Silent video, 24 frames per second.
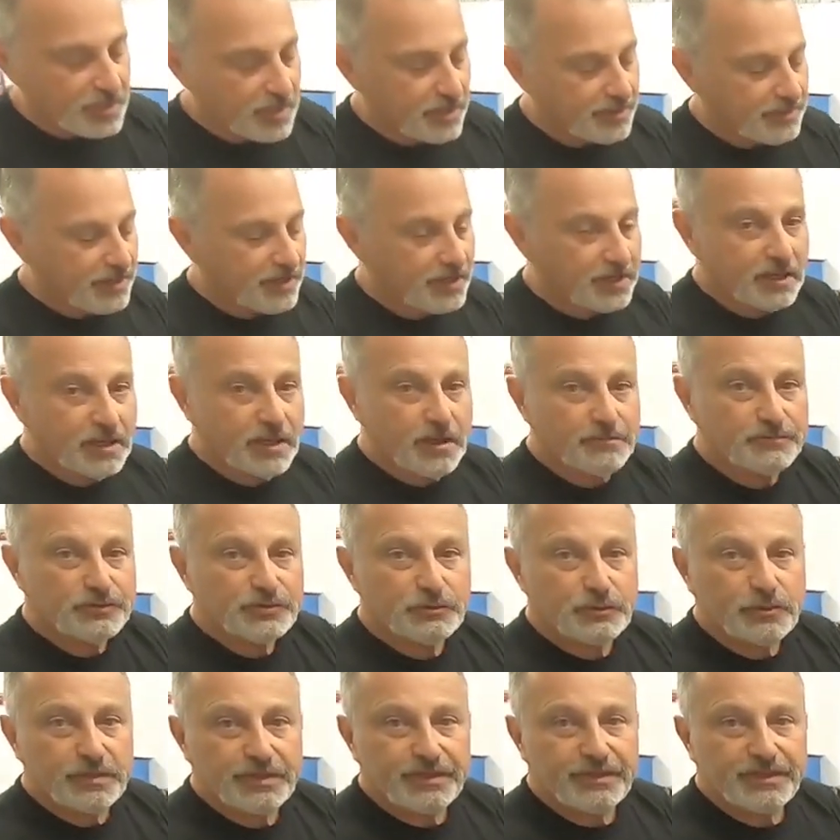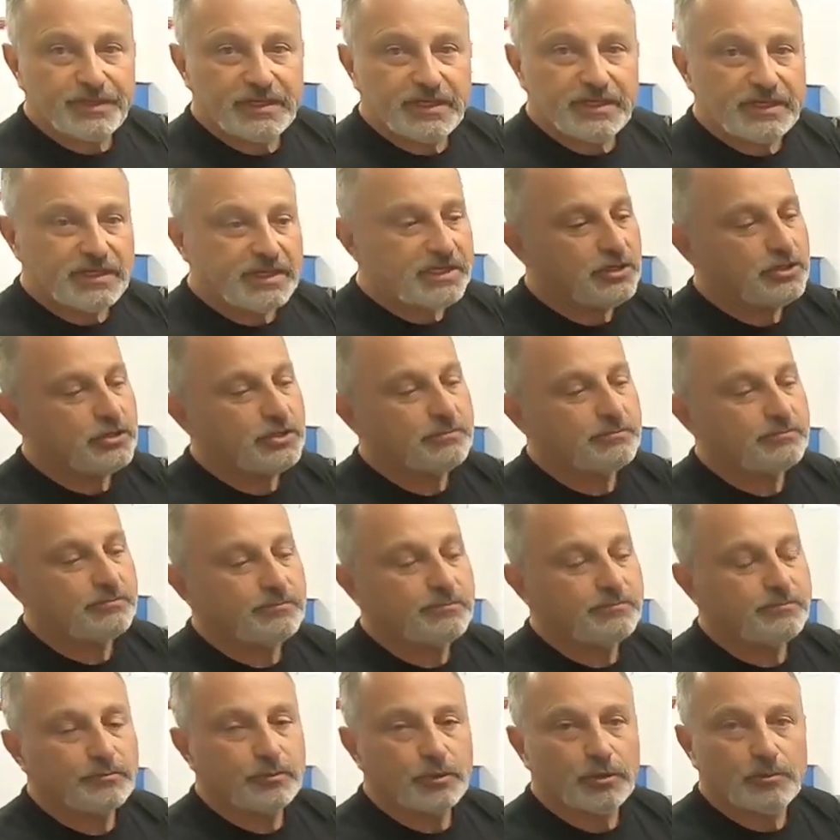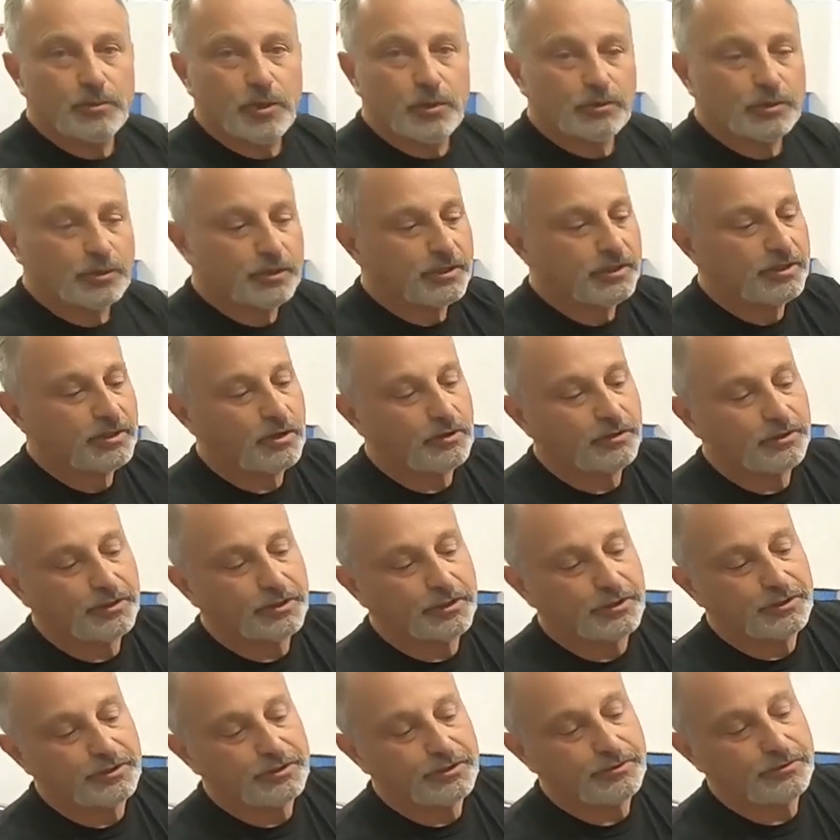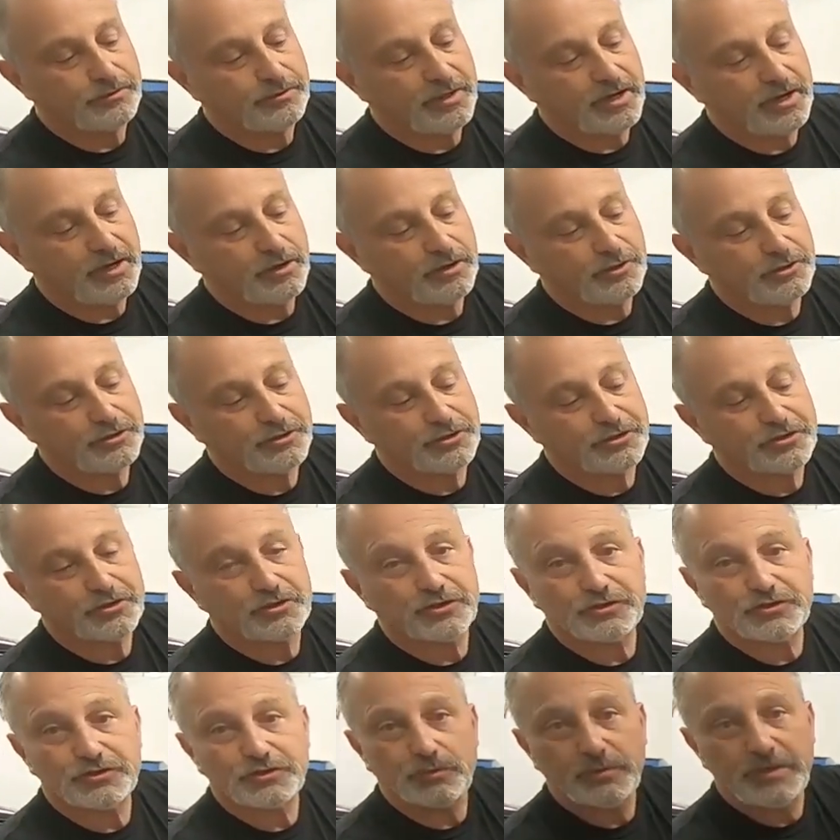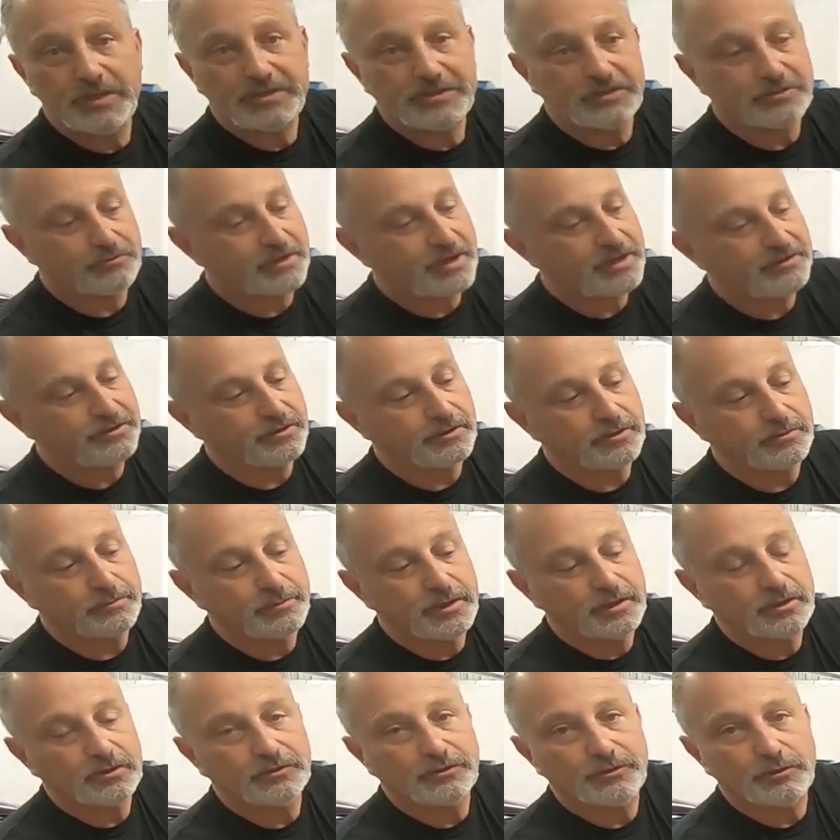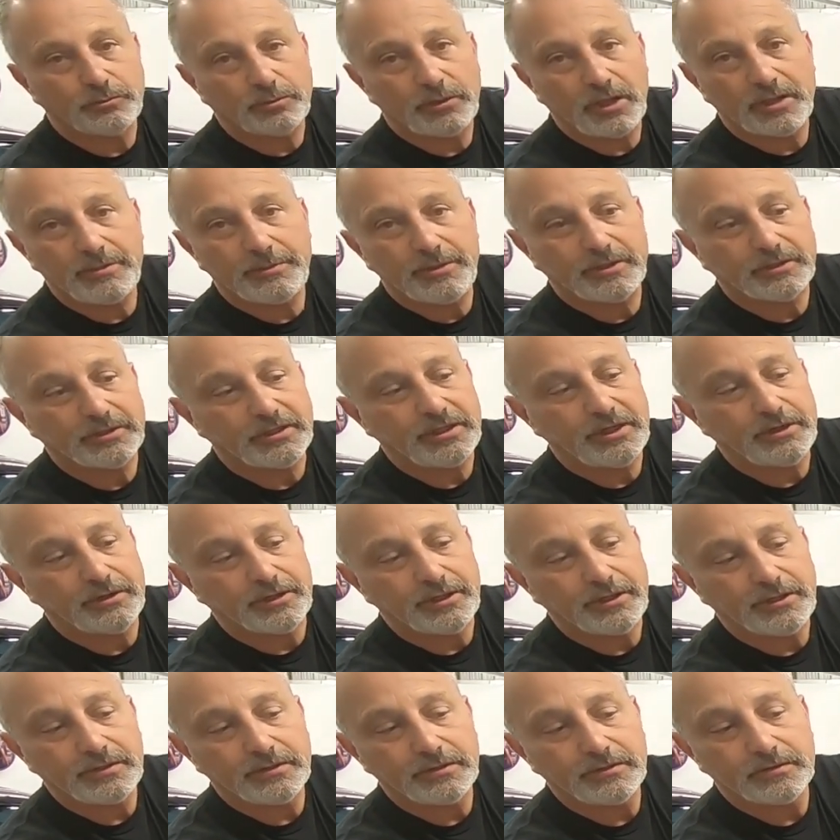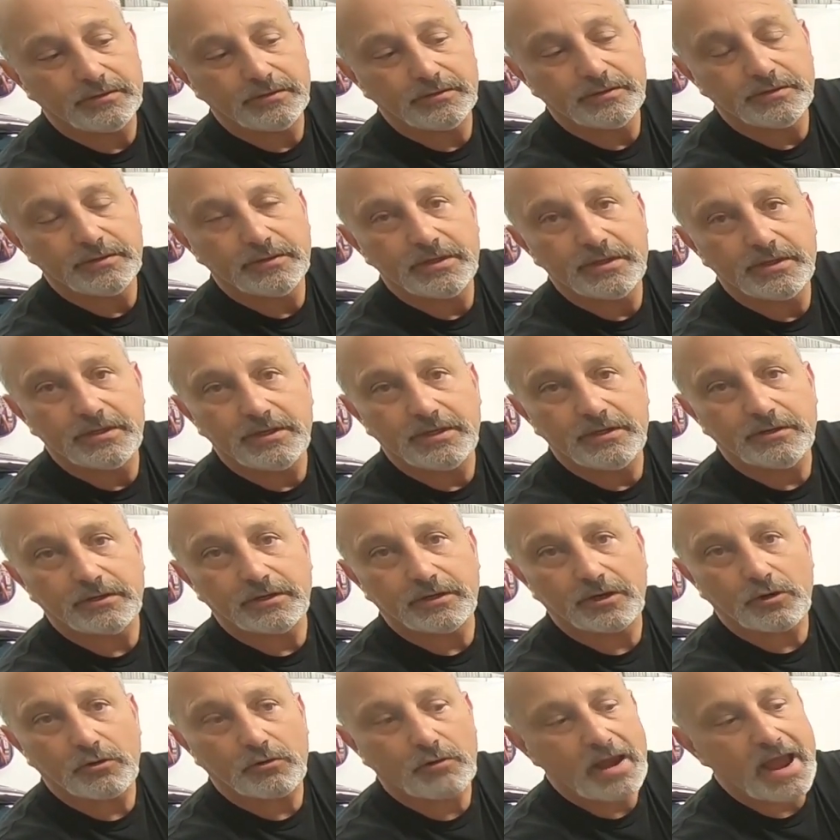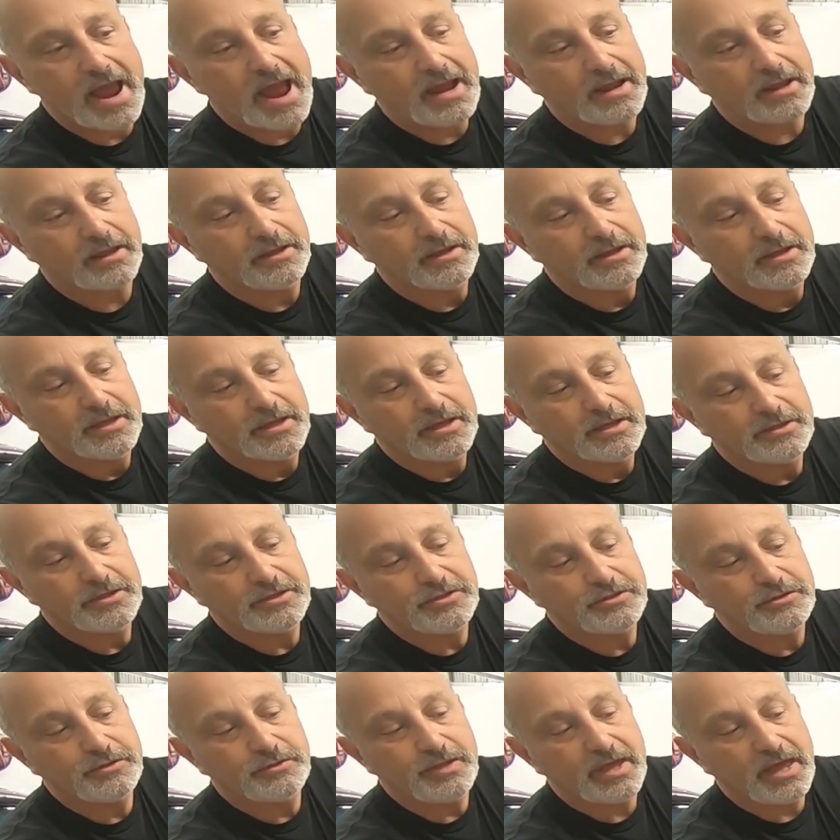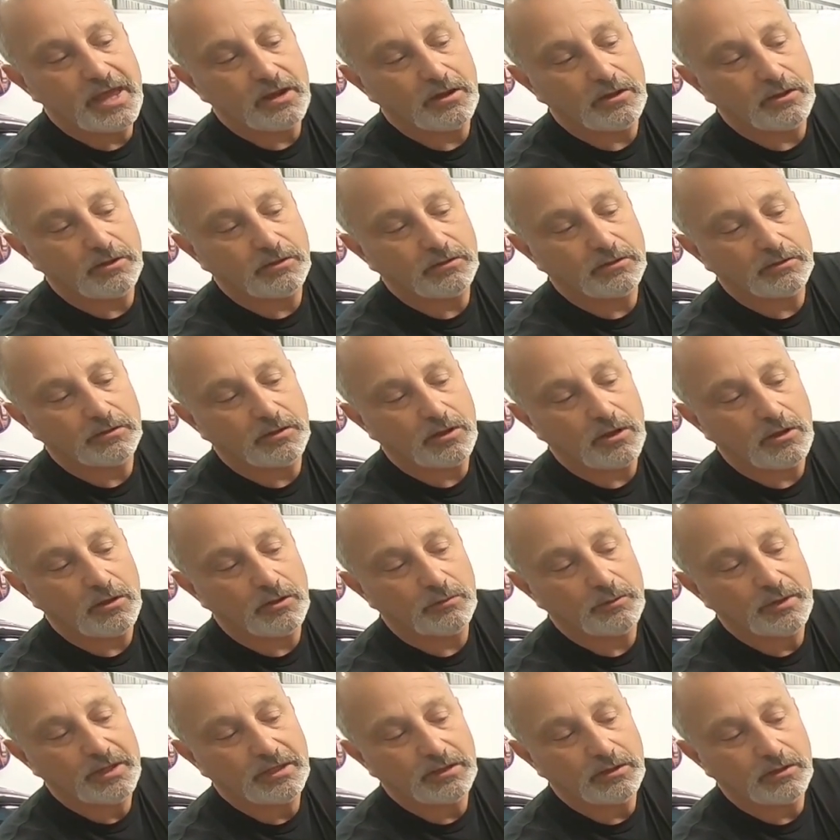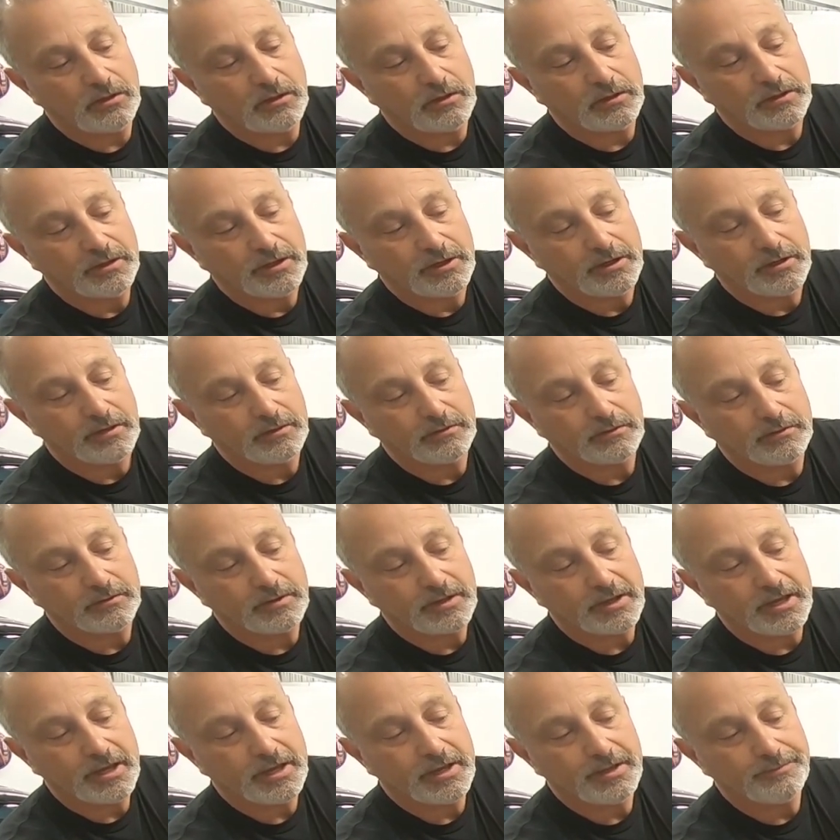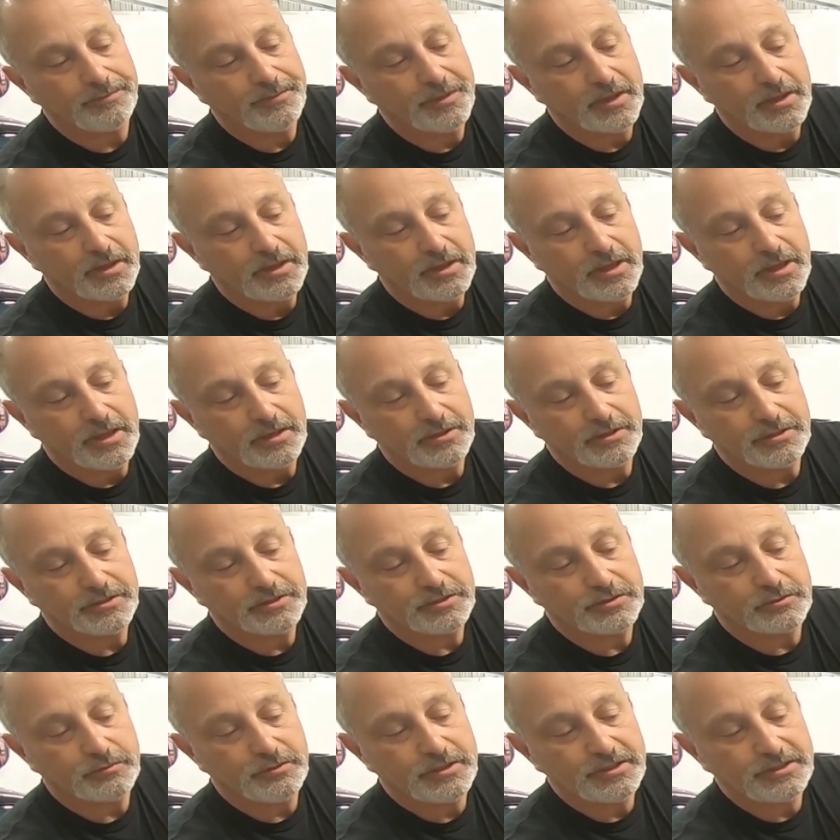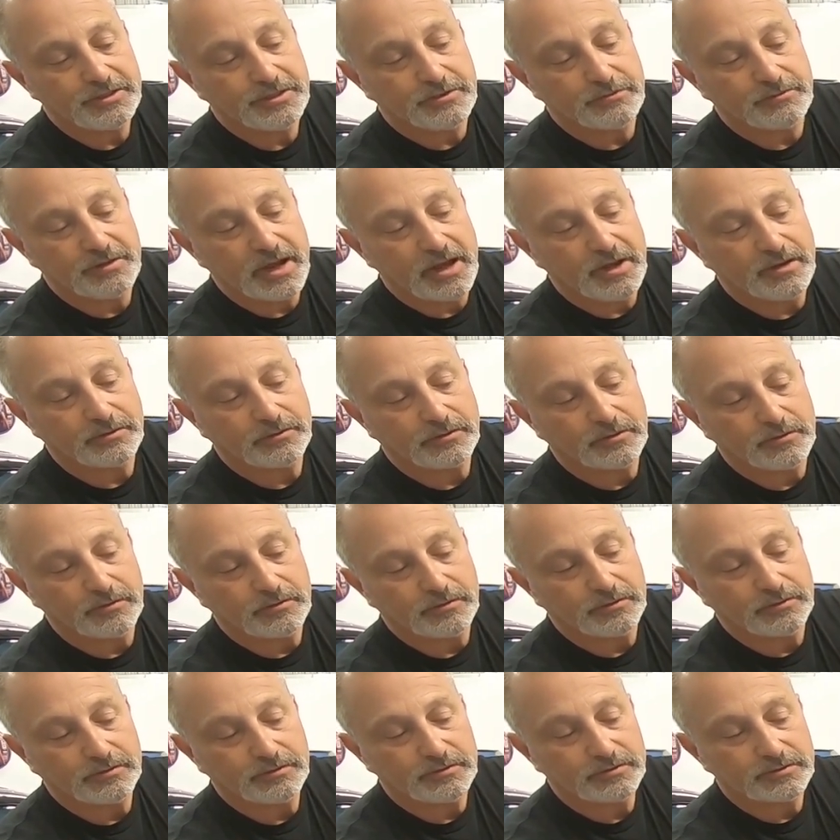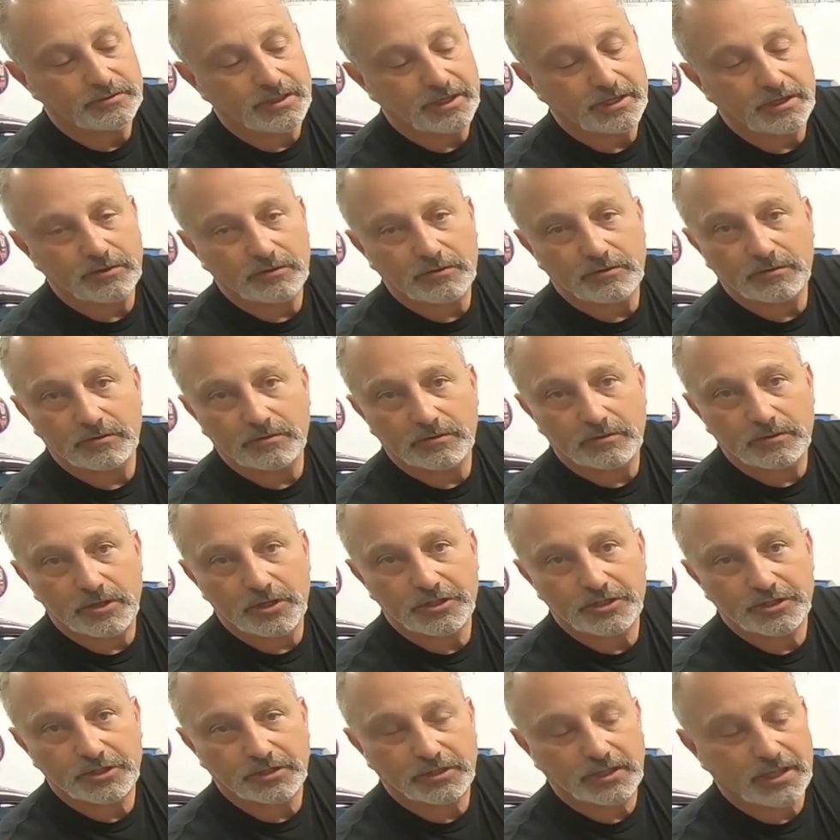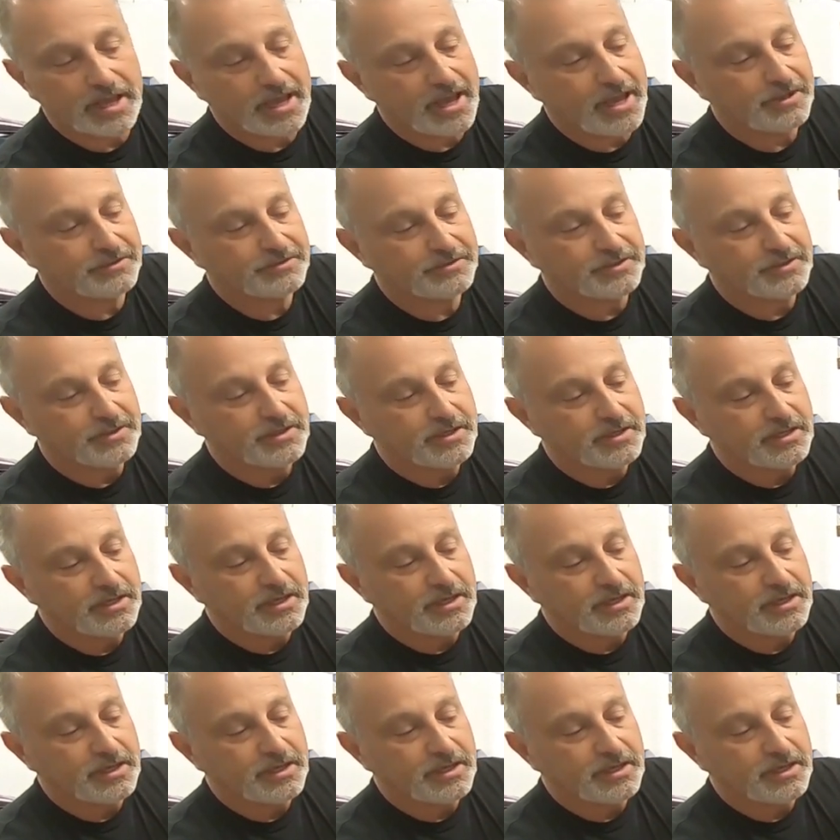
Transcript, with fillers: And then it comes with the adhesion promoter. And all you're gonna do there is you're just gonna squeeze it right there in the middle. And you'll probably be able to hear it, hear it crack. Just do that all, all the way along there, okay? And just squeeze it around. It's like crushing glass.